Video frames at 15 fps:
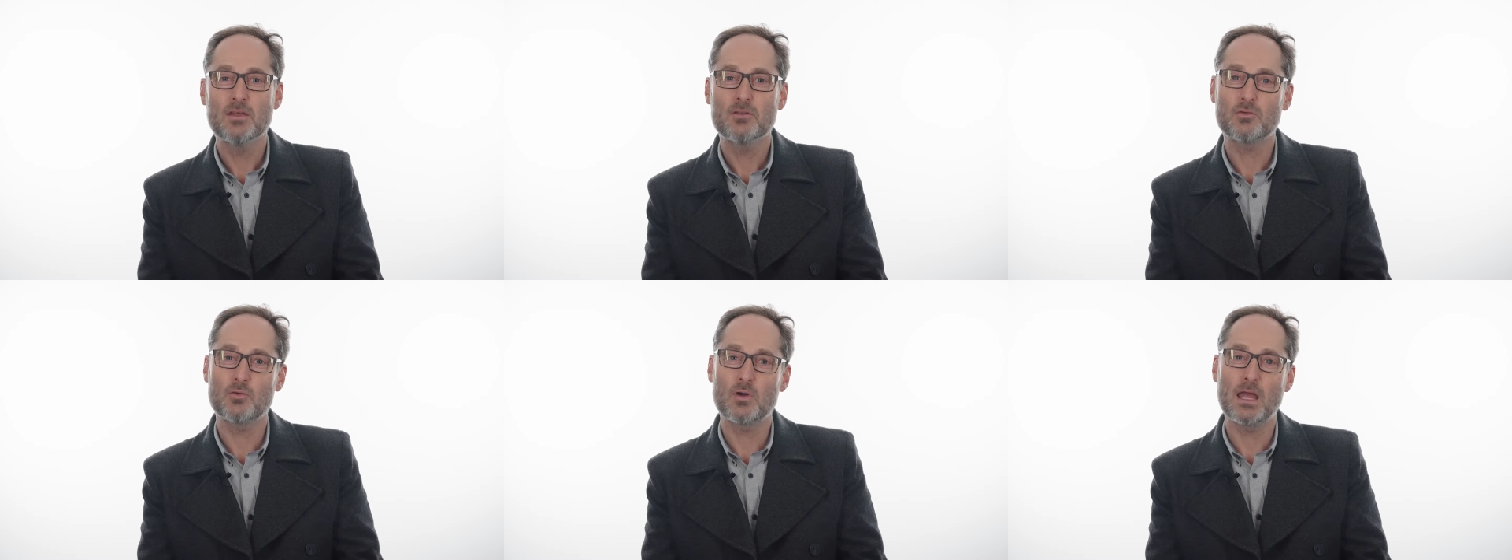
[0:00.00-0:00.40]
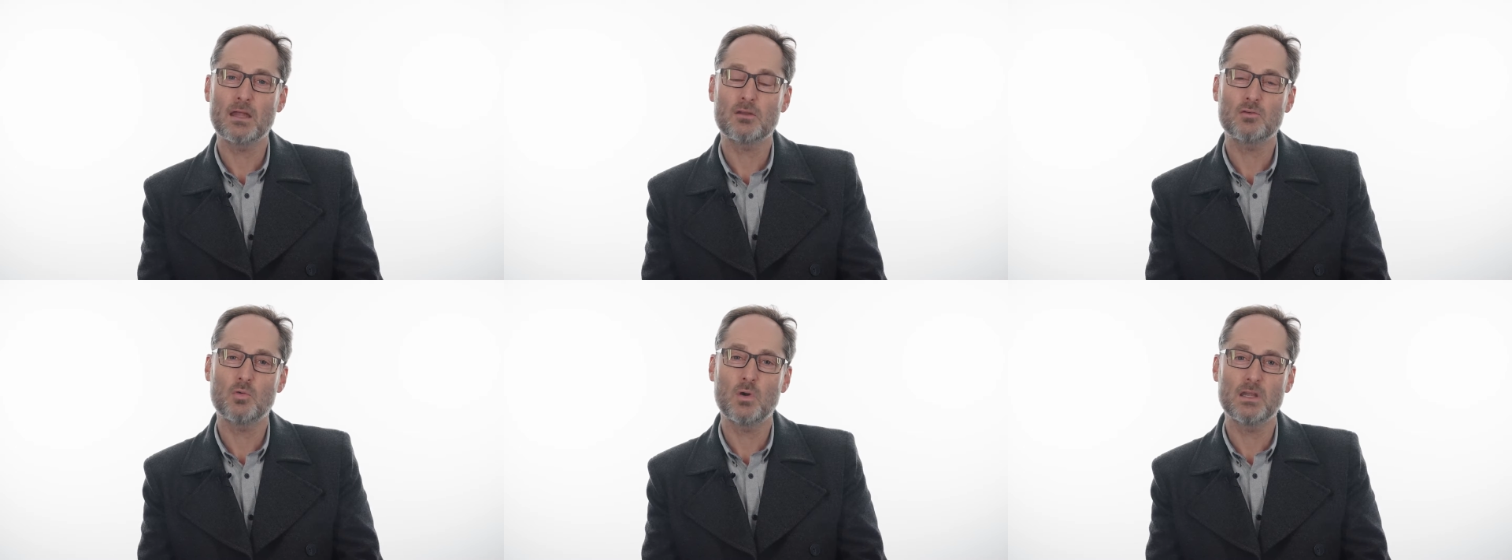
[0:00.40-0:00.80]

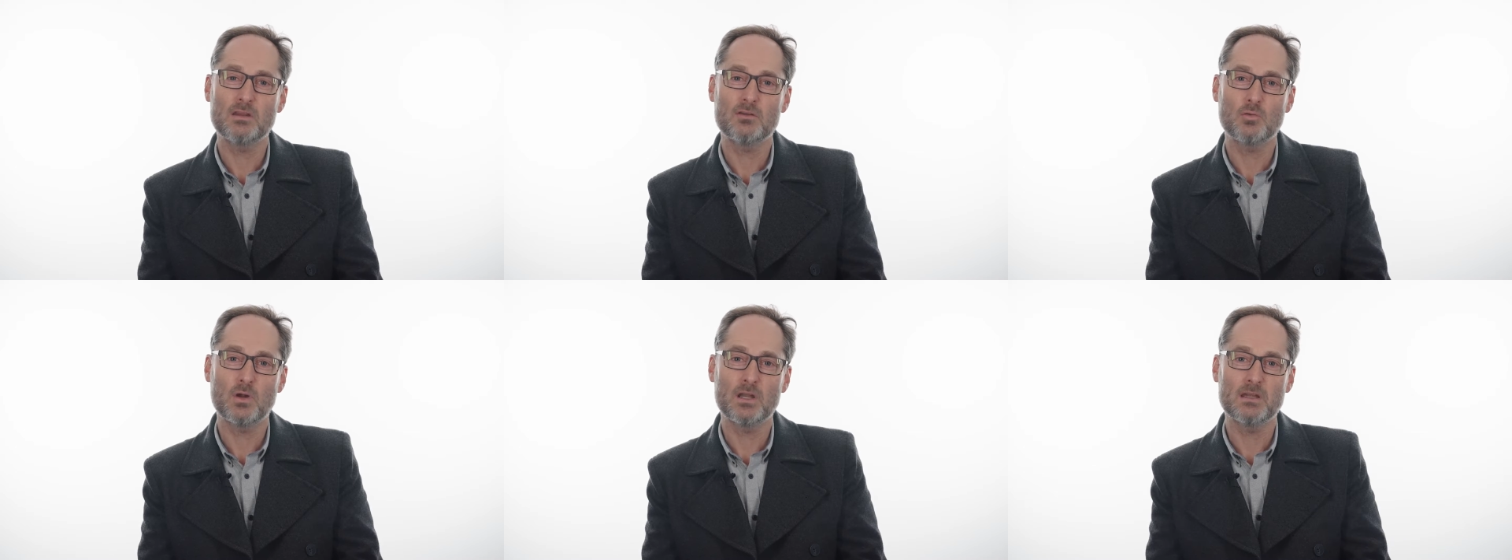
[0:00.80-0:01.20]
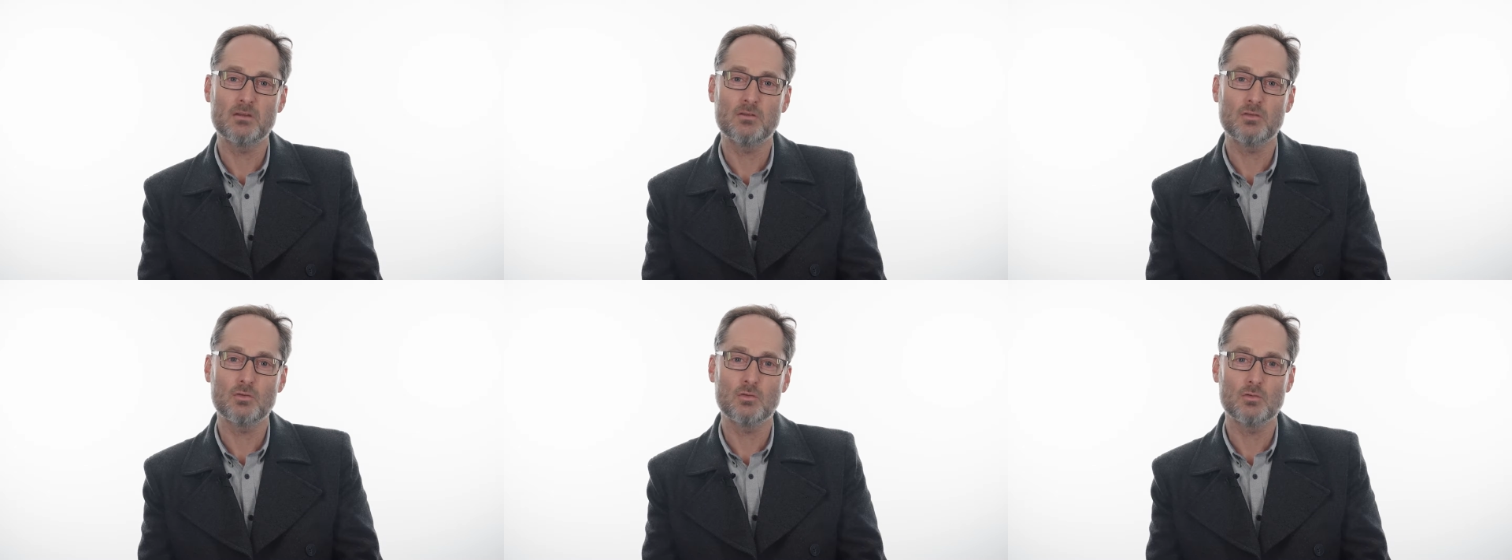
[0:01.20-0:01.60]
throughout
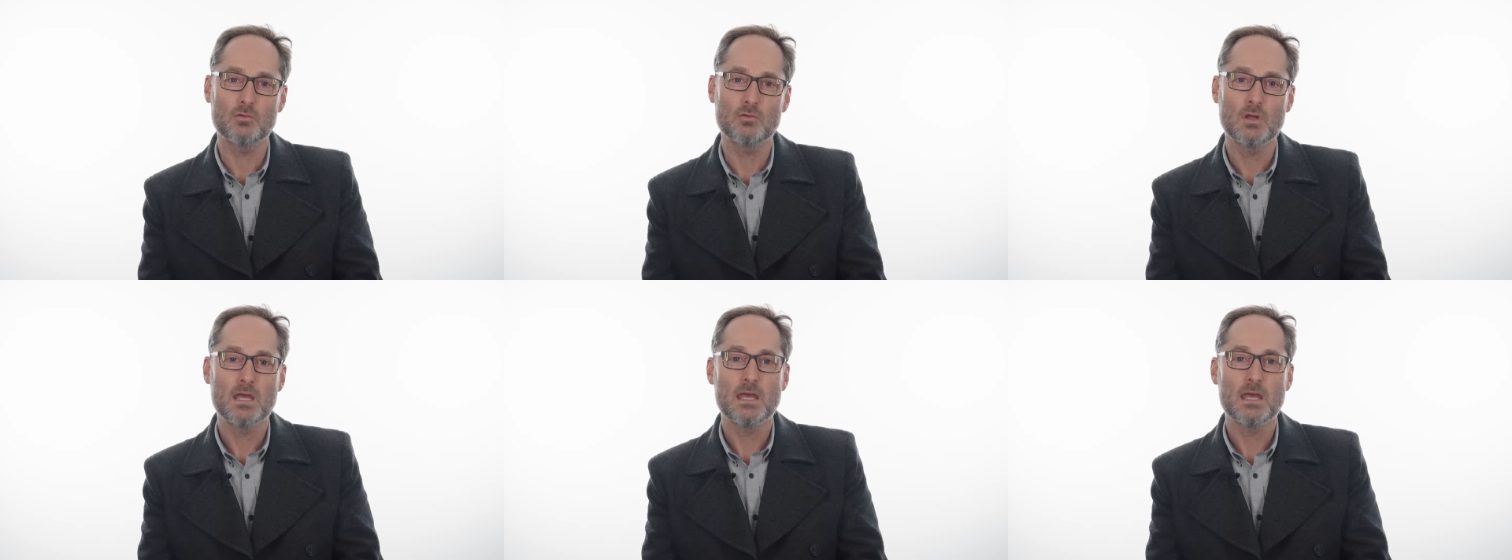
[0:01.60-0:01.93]
2022,